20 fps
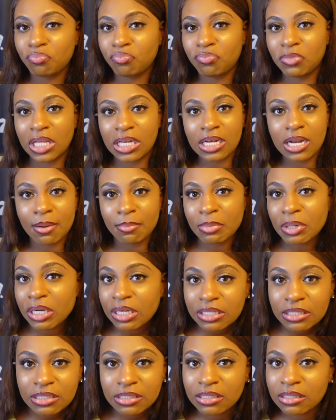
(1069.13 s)
the
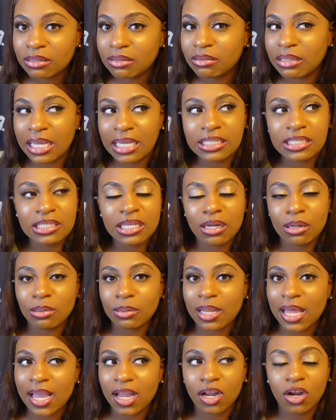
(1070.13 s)
numbers. They sound
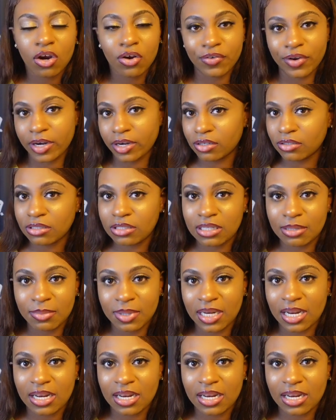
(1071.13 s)
like careers to me.